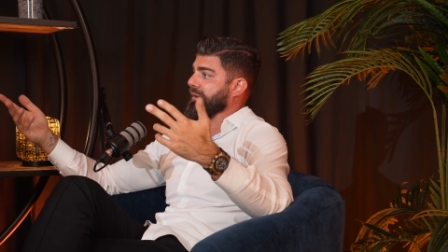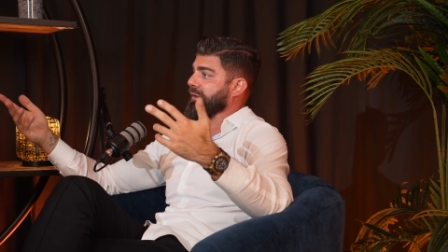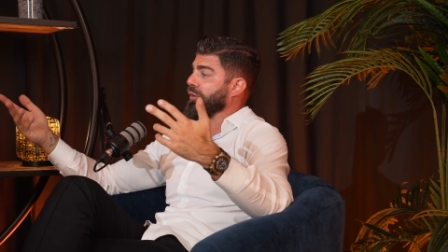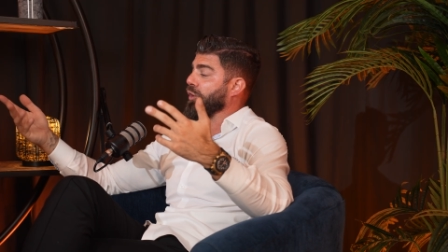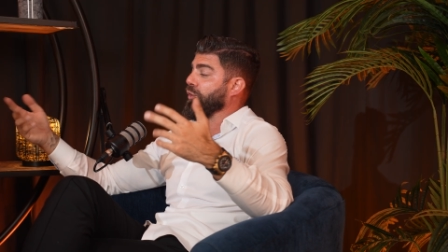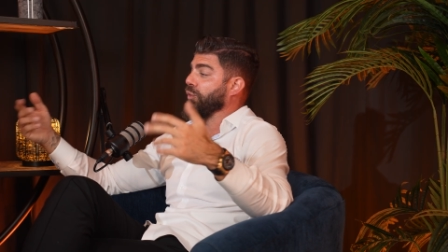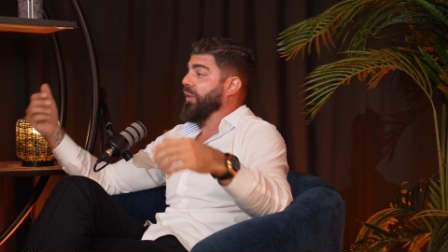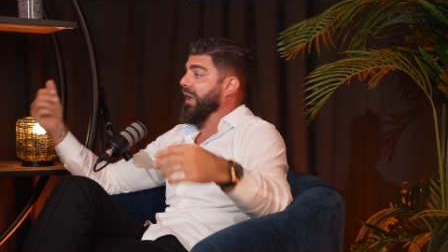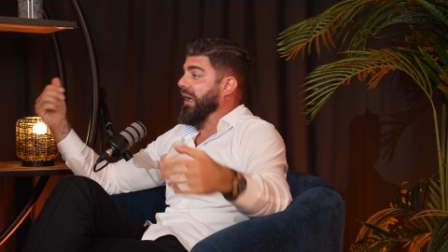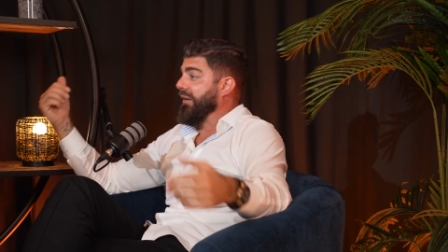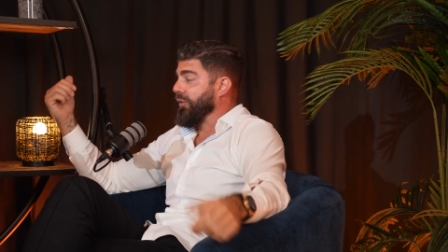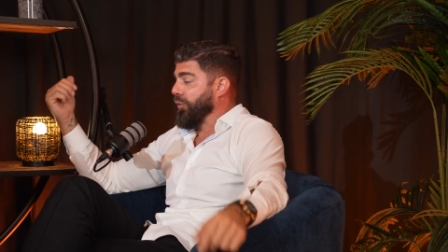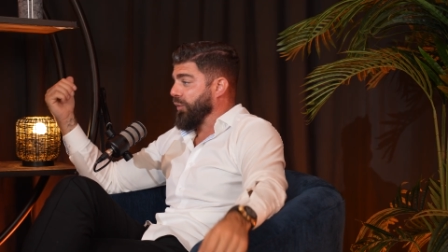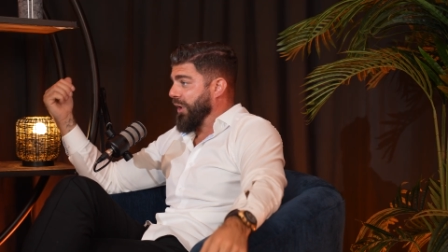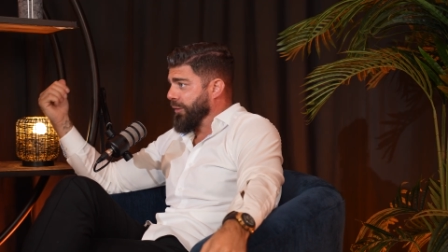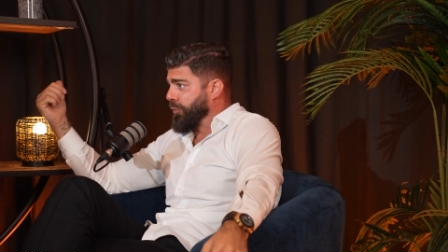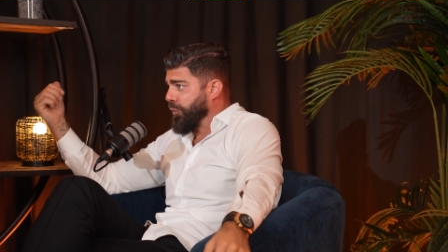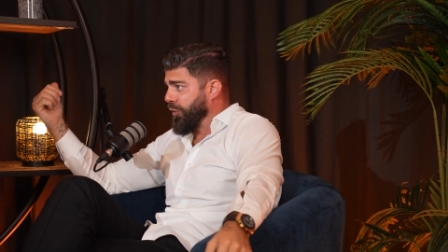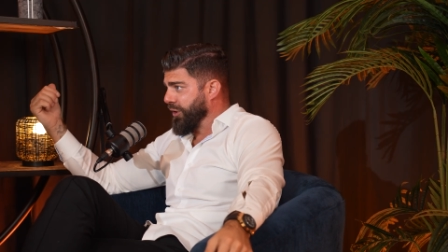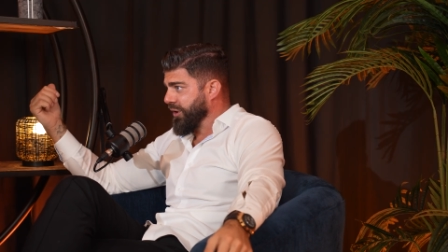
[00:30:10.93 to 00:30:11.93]
Don't we have the
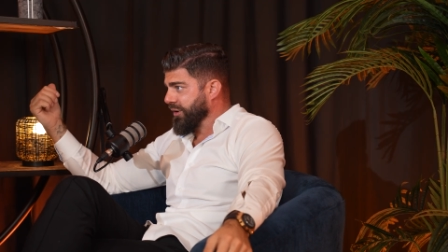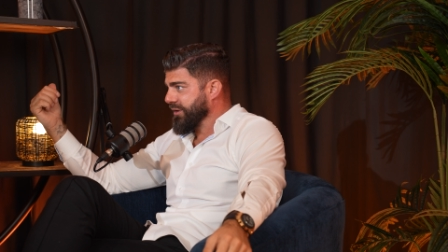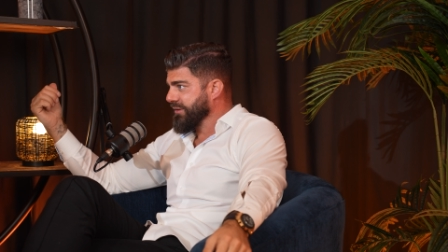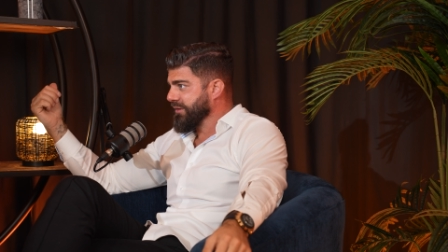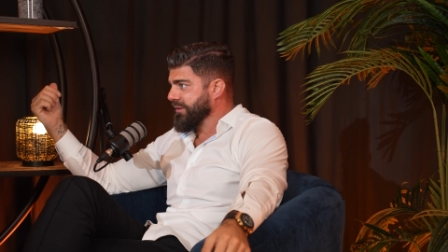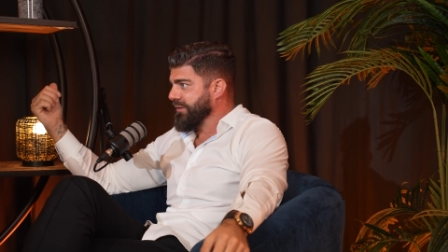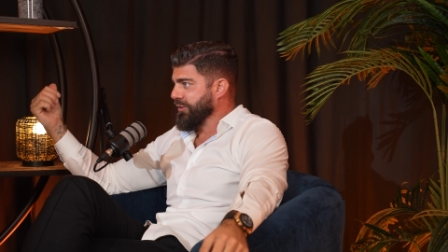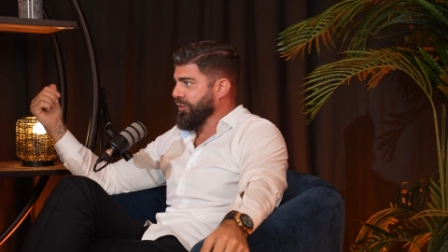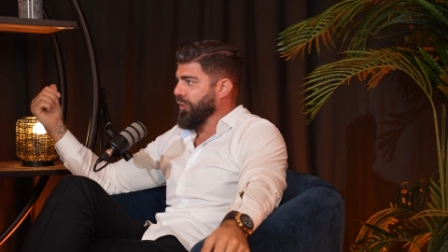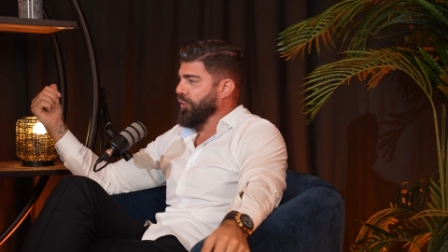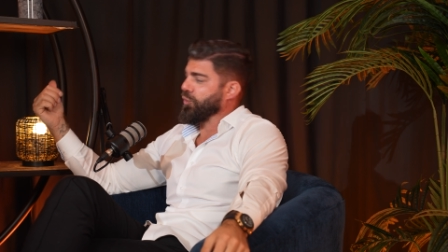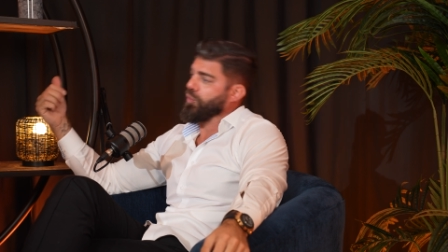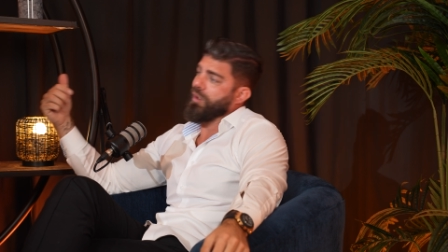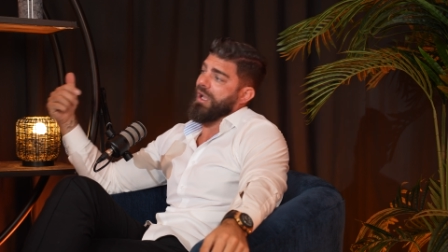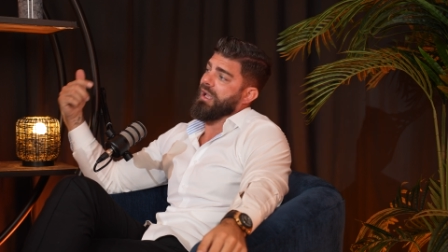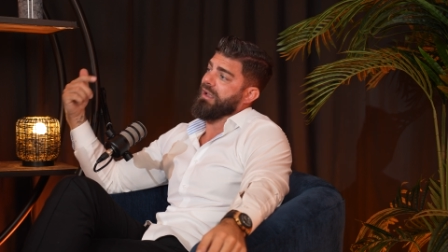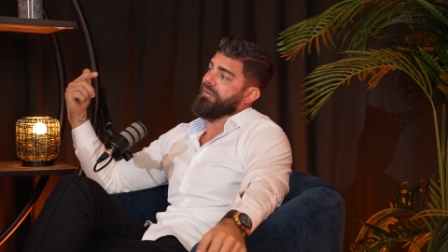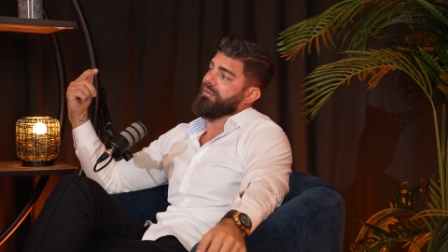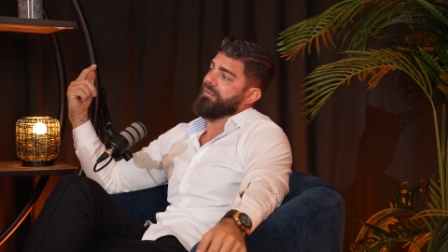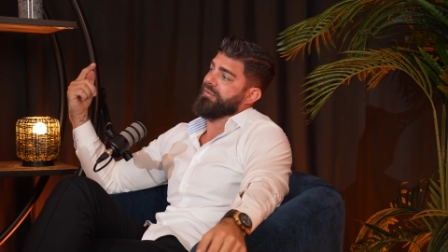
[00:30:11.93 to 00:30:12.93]
right products? Don't we
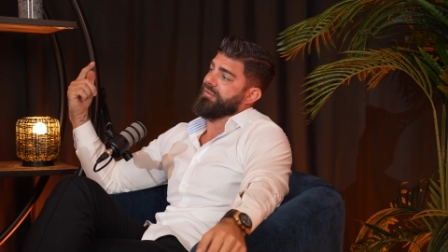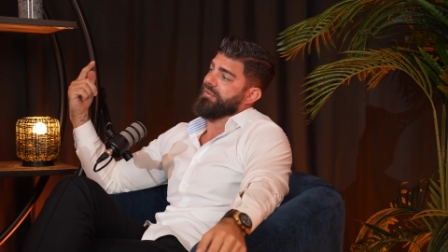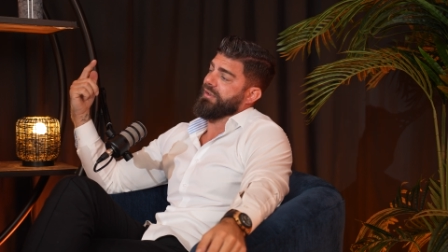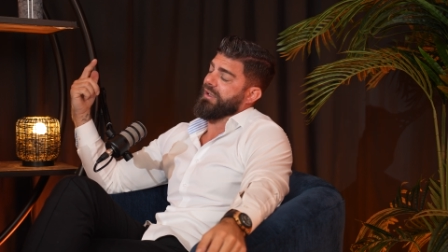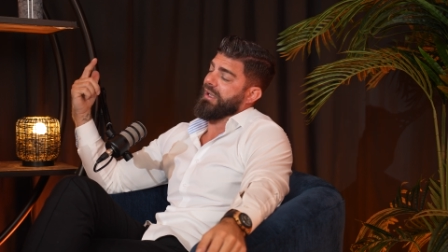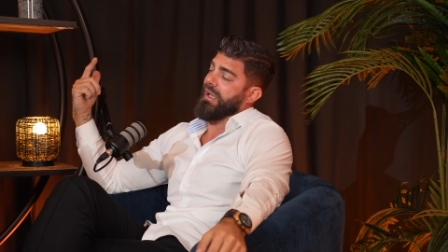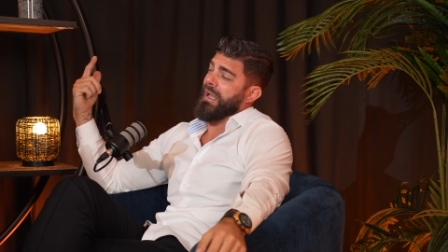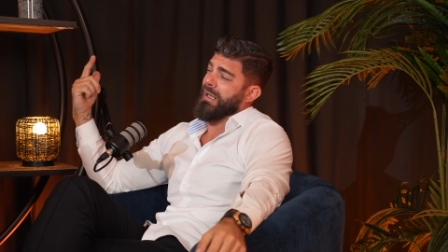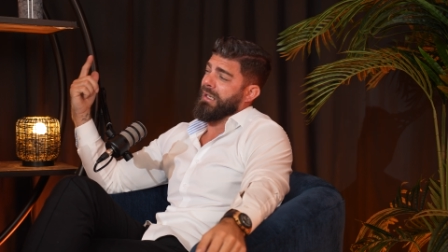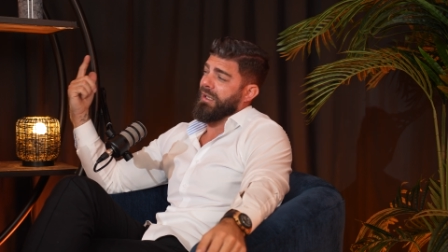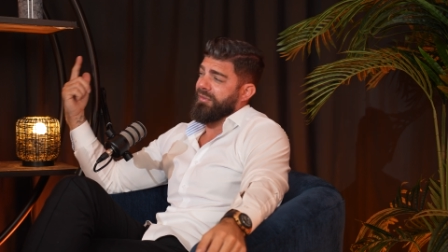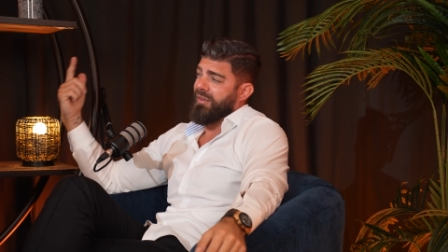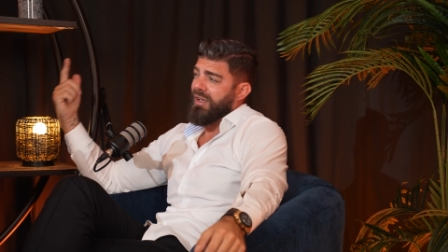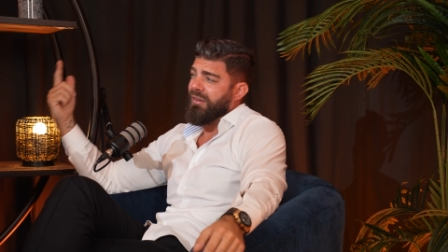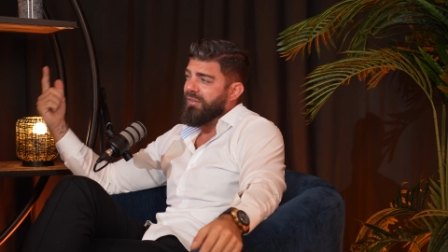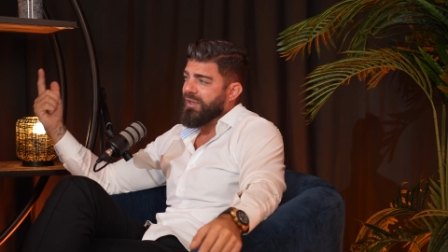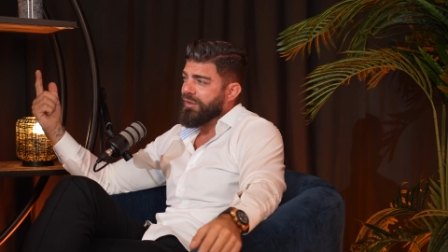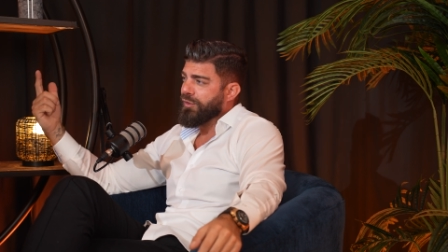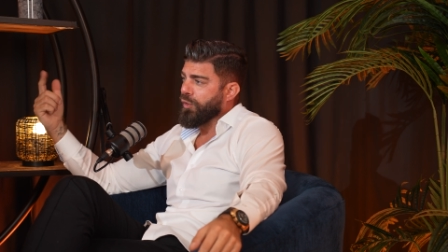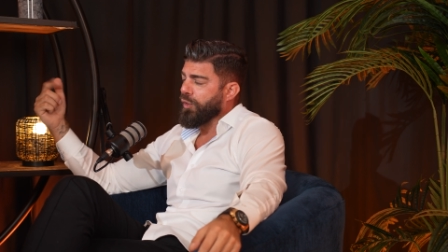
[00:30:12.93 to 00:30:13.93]
have enough
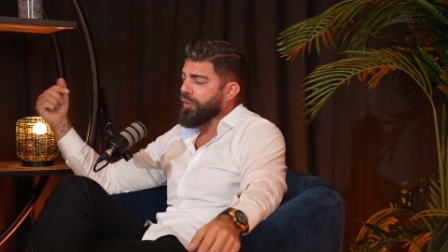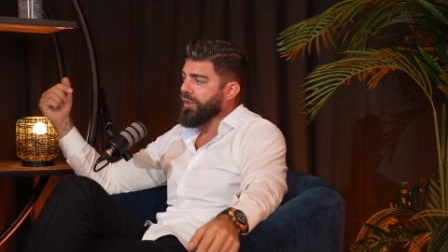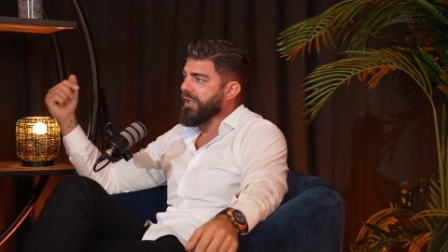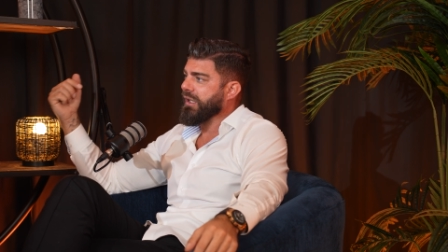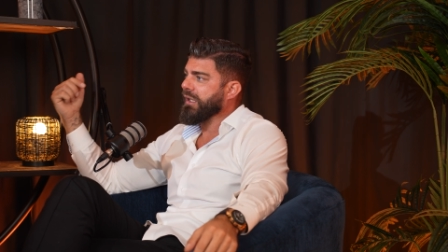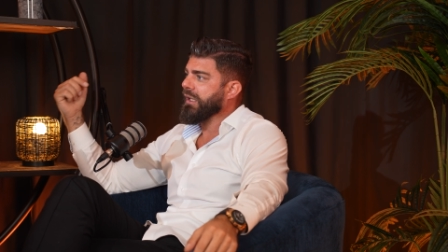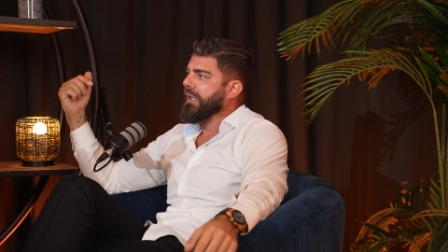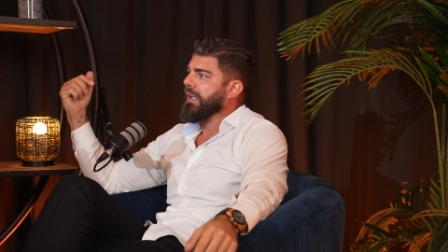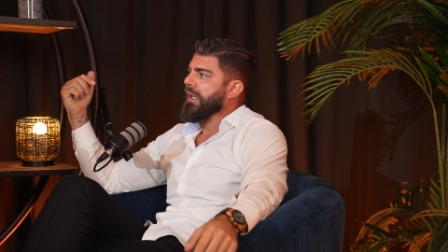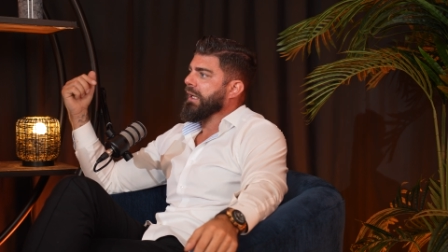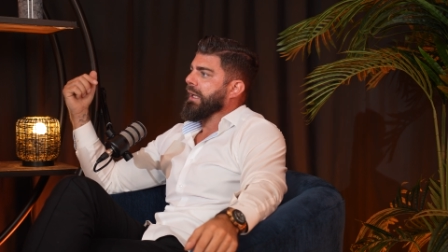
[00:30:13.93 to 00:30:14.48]
inventory?